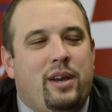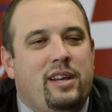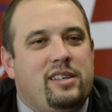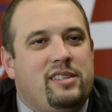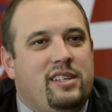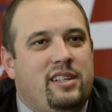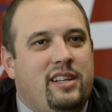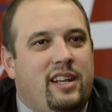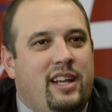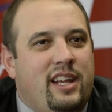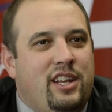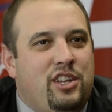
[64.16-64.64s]

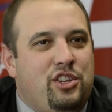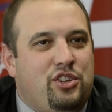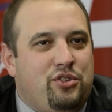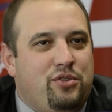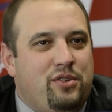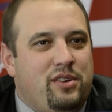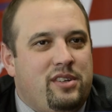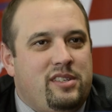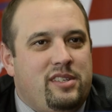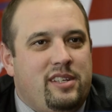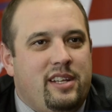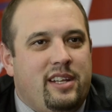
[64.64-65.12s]
has an
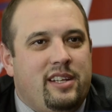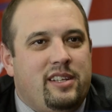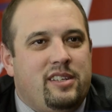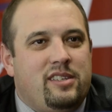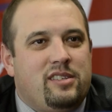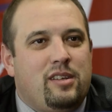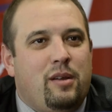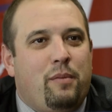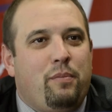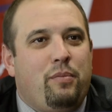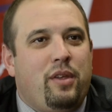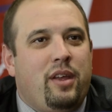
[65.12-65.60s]
interest in
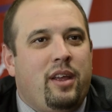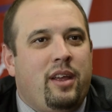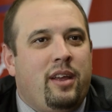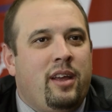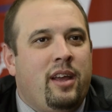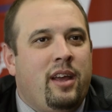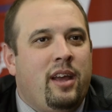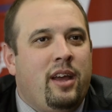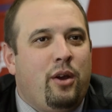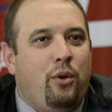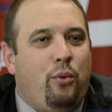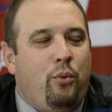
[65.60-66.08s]
something
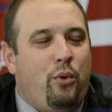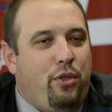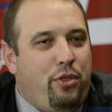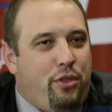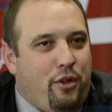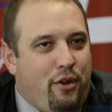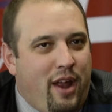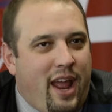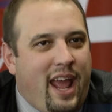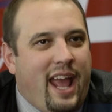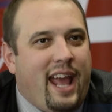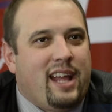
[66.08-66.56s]
with
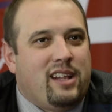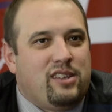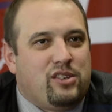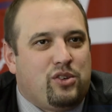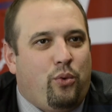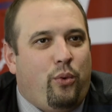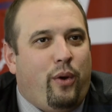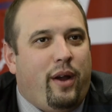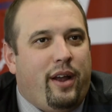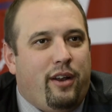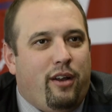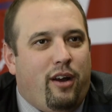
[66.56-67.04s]
their hands
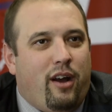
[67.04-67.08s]
quite